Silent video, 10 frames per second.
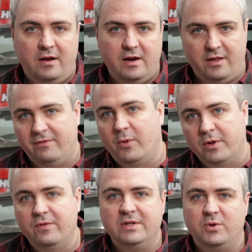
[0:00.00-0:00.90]
Now, the
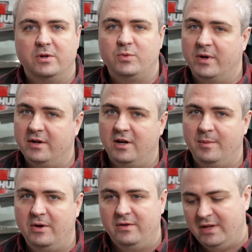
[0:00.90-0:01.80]
fourth resource we're going to talk
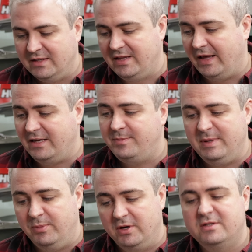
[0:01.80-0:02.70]
about is the
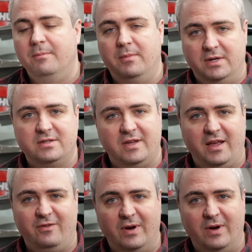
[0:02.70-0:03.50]
HP Books Mustang